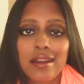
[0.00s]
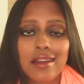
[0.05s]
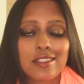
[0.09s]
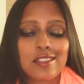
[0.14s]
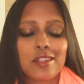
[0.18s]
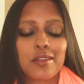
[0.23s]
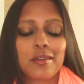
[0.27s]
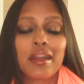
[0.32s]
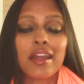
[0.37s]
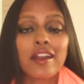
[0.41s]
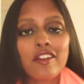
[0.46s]
I
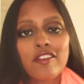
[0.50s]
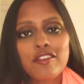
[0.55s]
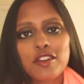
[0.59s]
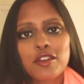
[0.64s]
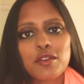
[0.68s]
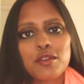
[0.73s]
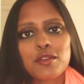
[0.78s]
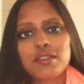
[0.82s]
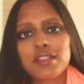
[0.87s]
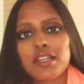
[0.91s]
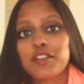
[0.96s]
do
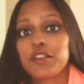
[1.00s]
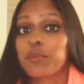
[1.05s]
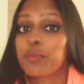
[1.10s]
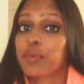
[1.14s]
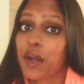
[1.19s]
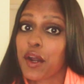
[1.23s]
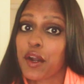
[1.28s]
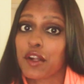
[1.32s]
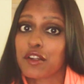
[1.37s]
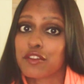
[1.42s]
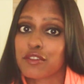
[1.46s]
interviews, I do
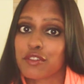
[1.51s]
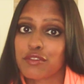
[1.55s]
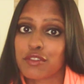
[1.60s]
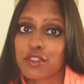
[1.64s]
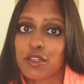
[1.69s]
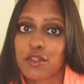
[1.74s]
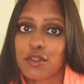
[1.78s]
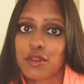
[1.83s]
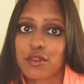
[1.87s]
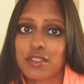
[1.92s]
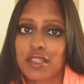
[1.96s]
product
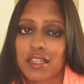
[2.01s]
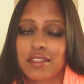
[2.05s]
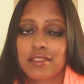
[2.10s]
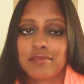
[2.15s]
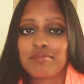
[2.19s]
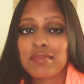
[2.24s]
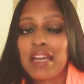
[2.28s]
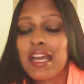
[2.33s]
reviews, I